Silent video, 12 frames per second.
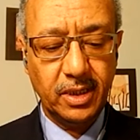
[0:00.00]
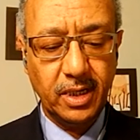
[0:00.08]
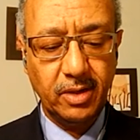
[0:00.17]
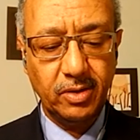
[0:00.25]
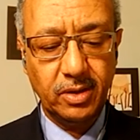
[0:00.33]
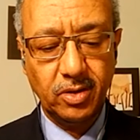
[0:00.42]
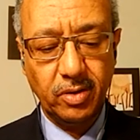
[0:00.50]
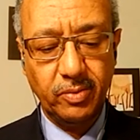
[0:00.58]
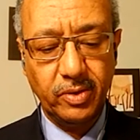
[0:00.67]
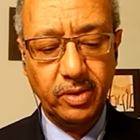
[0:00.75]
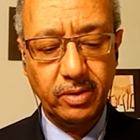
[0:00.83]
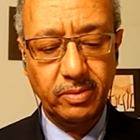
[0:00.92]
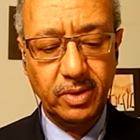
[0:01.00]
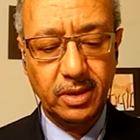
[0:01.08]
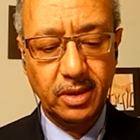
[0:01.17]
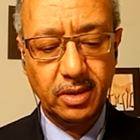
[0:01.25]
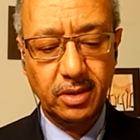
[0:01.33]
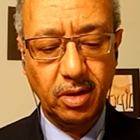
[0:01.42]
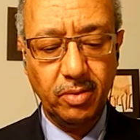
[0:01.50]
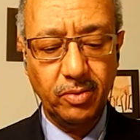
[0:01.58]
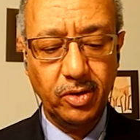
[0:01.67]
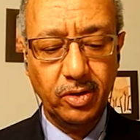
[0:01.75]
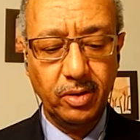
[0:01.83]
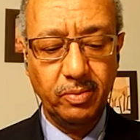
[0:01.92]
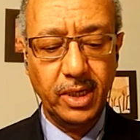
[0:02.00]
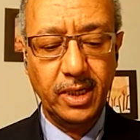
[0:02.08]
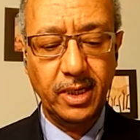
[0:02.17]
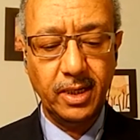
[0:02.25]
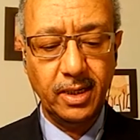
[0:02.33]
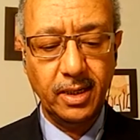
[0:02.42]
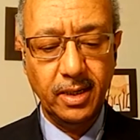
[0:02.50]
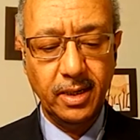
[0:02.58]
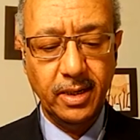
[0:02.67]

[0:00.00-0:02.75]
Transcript: David Solomon, Mr. Solomon Medhin,